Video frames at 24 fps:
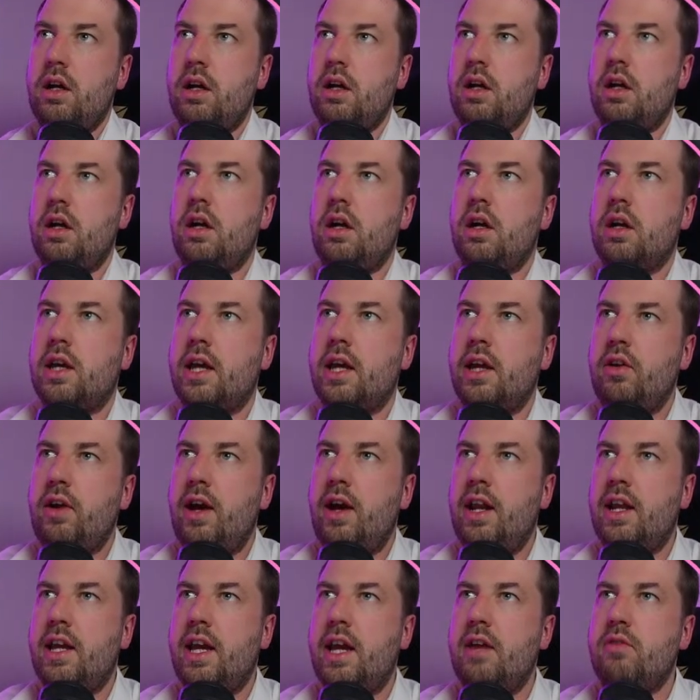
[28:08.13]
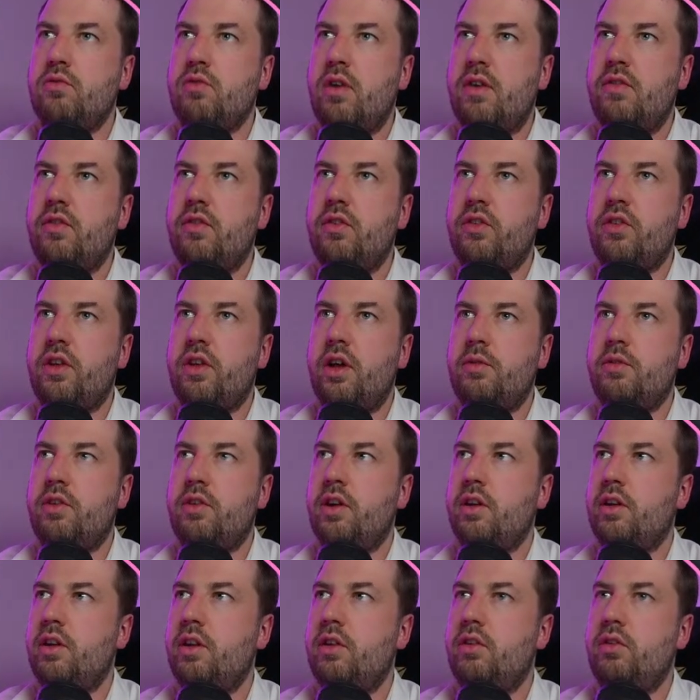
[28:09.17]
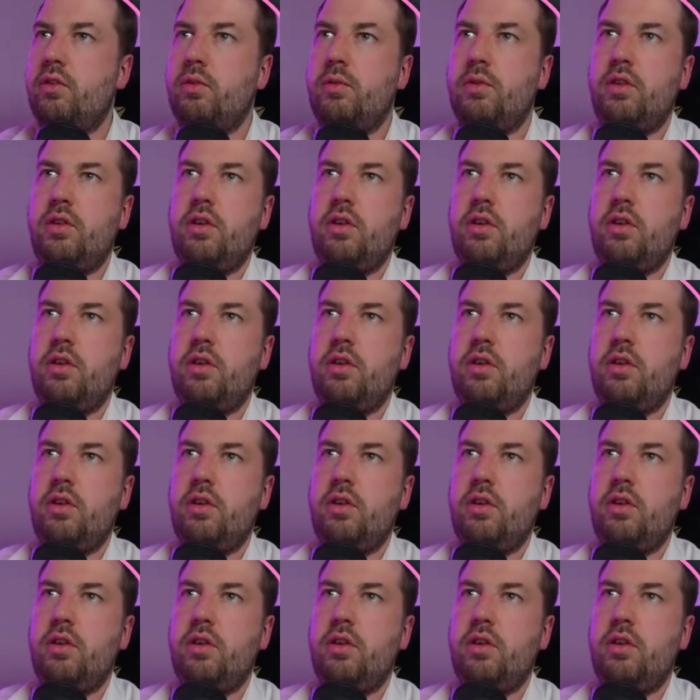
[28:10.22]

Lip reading: Cannot allocate reference type check detour with new.